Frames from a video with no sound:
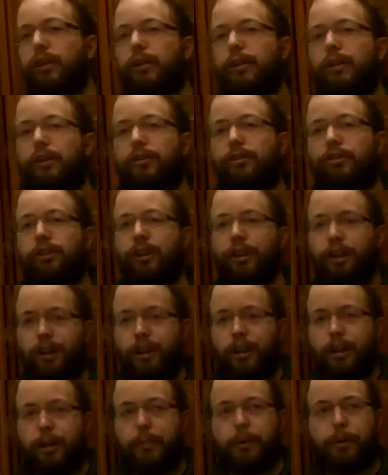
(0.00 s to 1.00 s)
said this
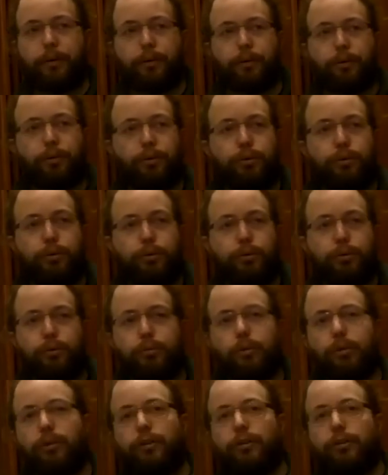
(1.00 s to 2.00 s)
about two
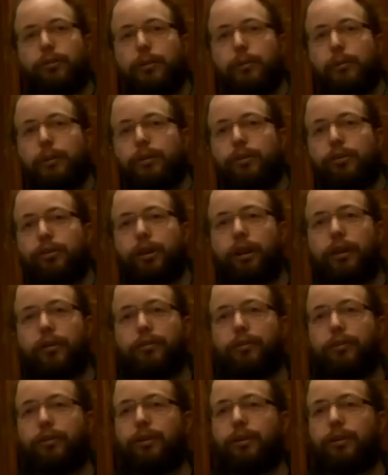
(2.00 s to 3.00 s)
or three months
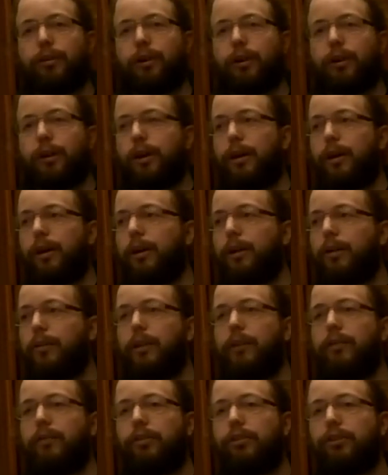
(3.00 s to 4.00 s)
after uh,
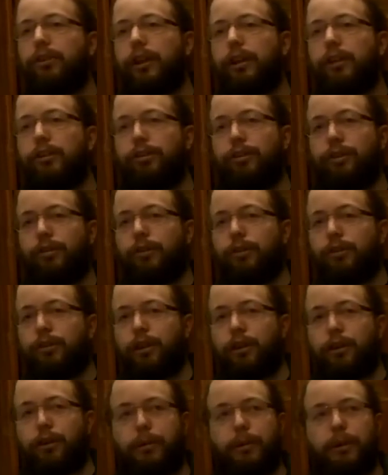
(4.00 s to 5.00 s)
the investigation of the
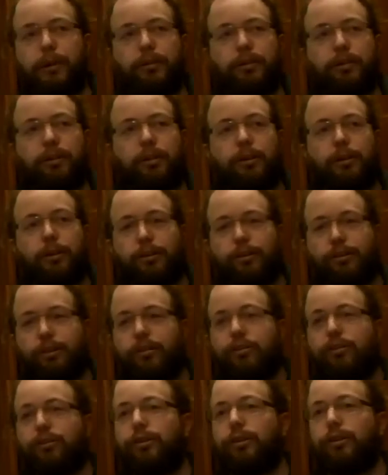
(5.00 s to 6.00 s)
Chernobyl uh,
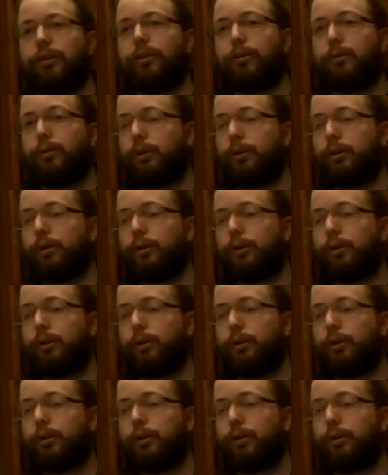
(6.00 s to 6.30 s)
disaster,